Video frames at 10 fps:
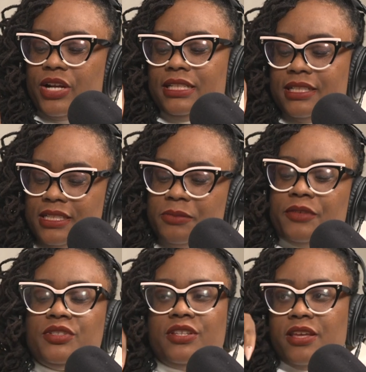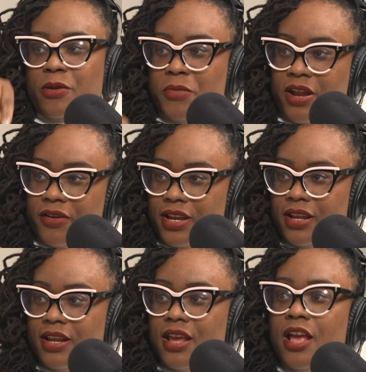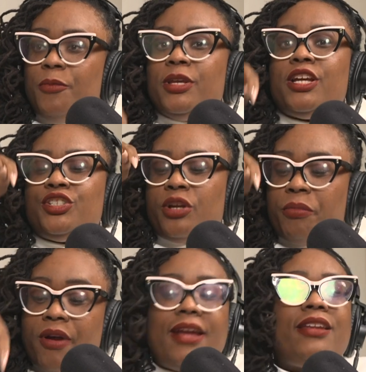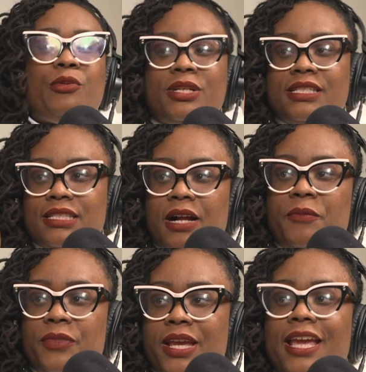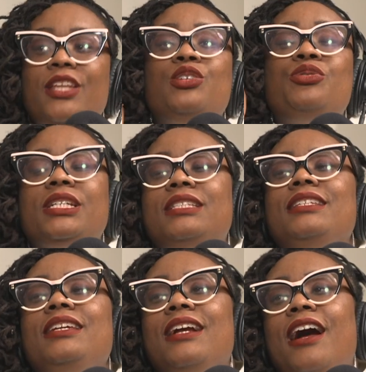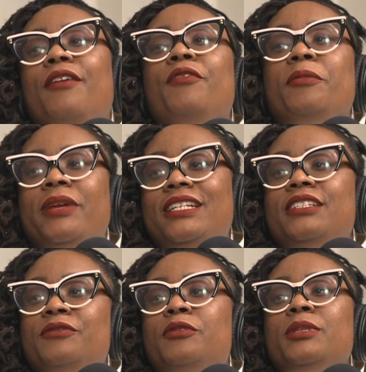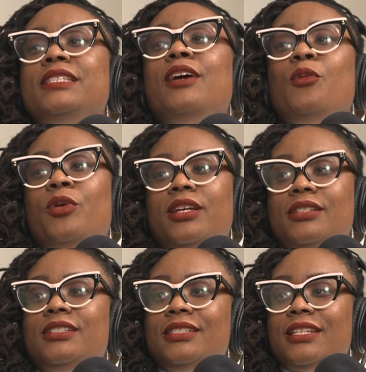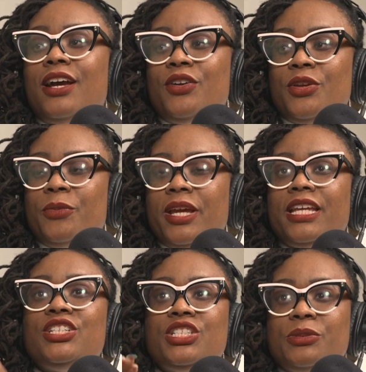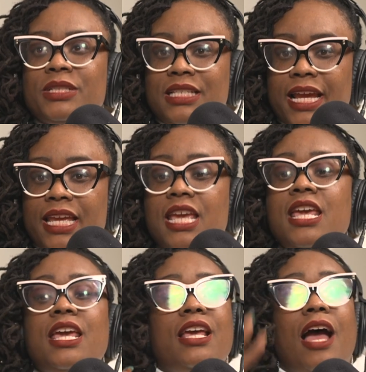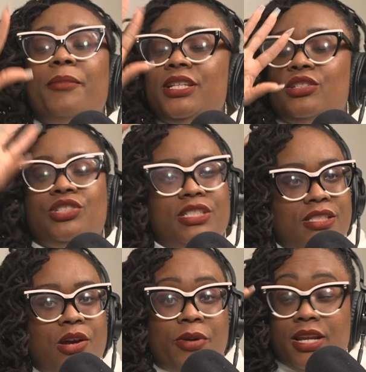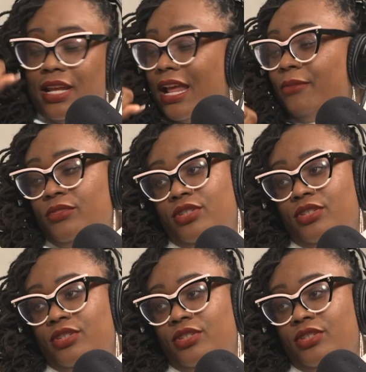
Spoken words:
Elizabeth to their Mary. Because you're pregnant with something and you just need confirmation from someone to tell you it. And she was like, so she's going in and